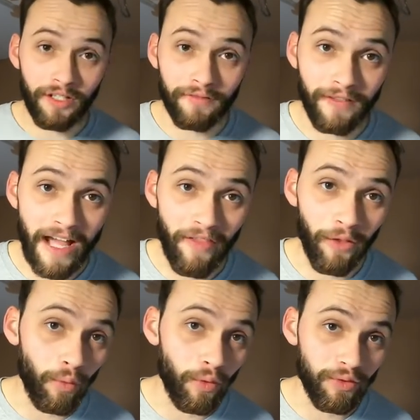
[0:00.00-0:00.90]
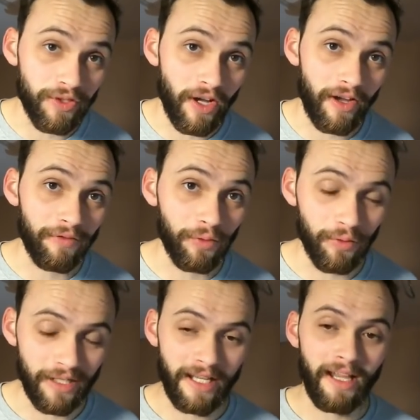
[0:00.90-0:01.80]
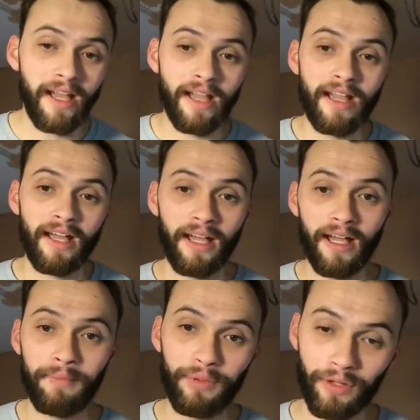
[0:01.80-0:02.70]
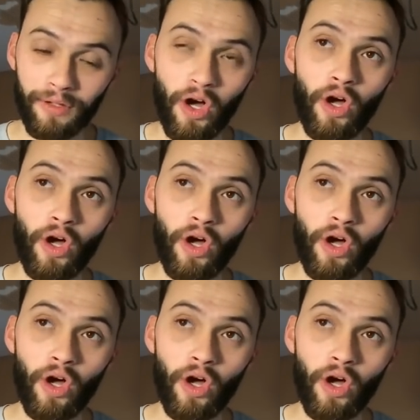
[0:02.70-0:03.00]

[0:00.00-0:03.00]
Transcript: going to flatten the walls that I've already uh, put